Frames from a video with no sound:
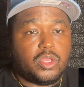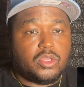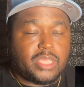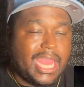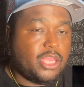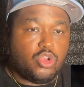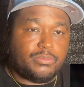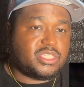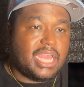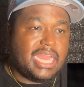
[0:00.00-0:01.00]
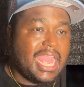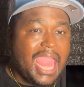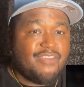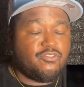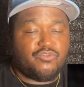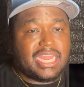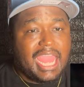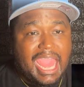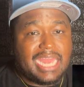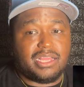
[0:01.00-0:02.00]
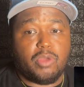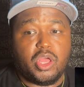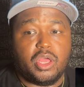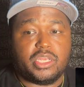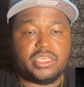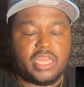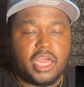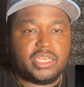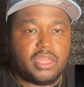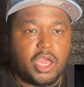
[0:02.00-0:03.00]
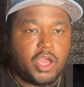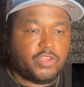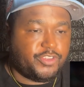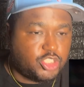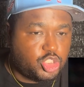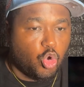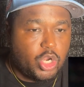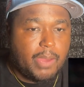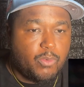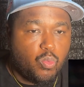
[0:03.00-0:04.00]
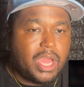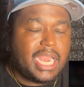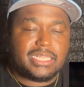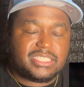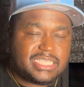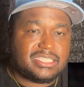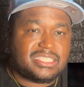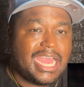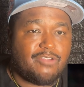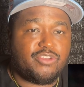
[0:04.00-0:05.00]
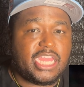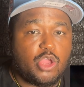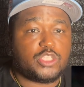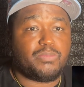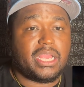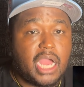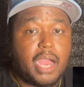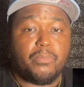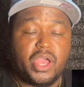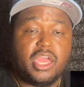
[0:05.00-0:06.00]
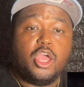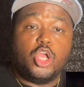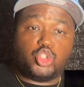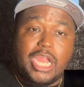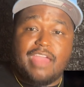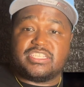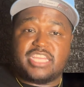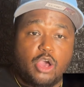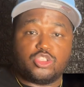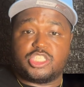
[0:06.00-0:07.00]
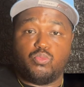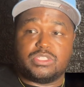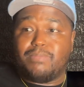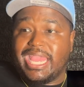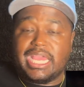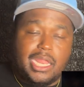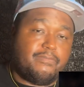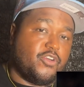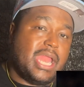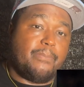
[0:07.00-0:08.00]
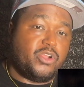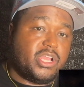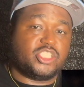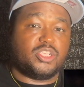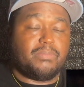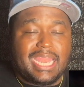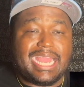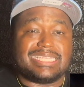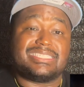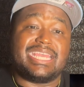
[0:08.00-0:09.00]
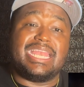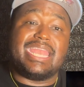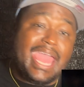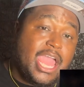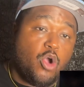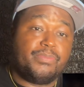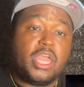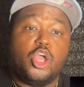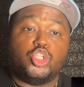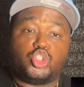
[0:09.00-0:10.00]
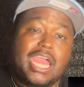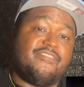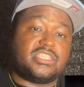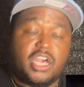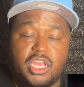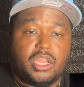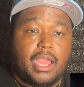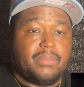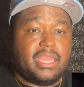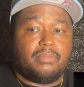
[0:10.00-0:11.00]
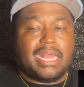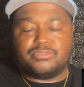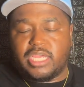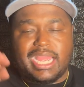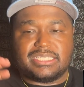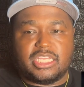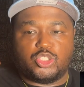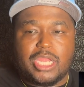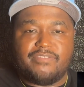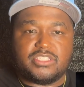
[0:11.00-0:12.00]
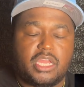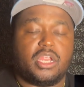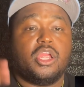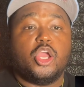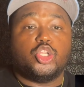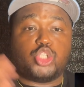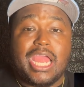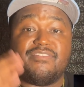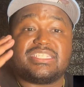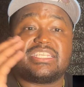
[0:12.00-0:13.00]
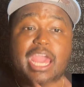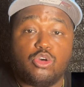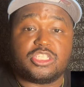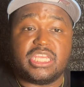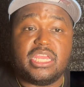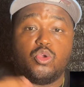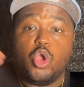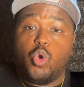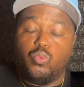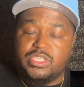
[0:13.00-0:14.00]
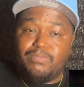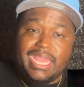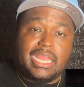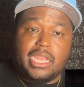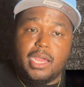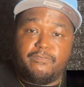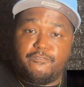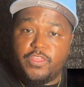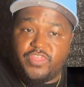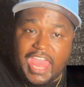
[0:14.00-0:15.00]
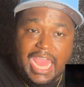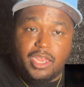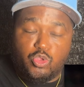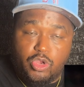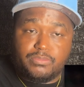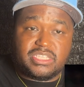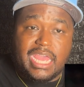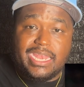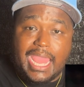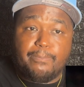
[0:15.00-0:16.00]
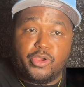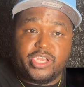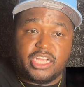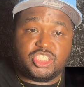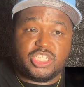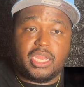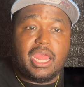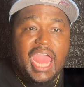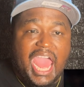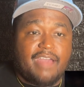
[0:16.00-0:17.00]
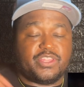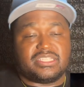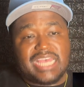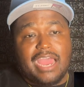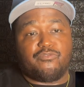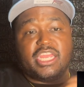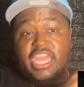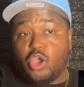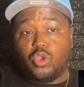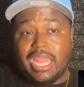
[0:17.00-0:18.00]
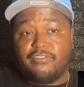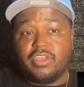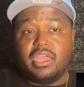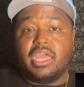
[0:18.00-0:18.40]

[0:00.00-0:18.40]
Like, you know what I'm saying? They haven't really had a for sure number one since Tyreek Hill has been gone. But Travis Kelce was making up for that production. But like I said, now Travis Kelce was making up for that, you know what I'm saying, that production after Tyreek Hill left.